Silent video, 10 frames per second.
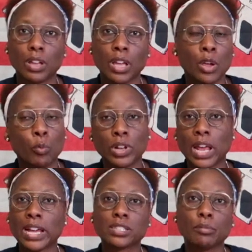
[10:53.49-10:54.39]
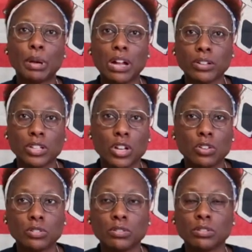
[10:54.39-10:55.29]
And when asked about it,
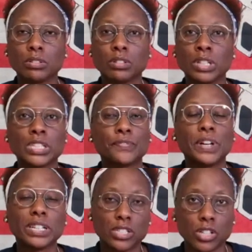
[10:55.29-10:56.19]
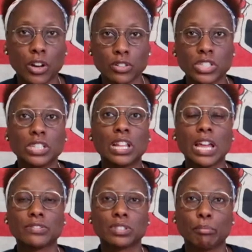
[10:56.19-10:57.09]
it's funny to her. She
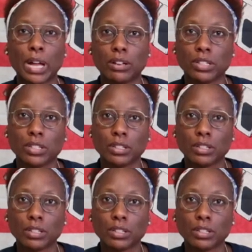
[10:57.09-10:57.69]
laughs about it.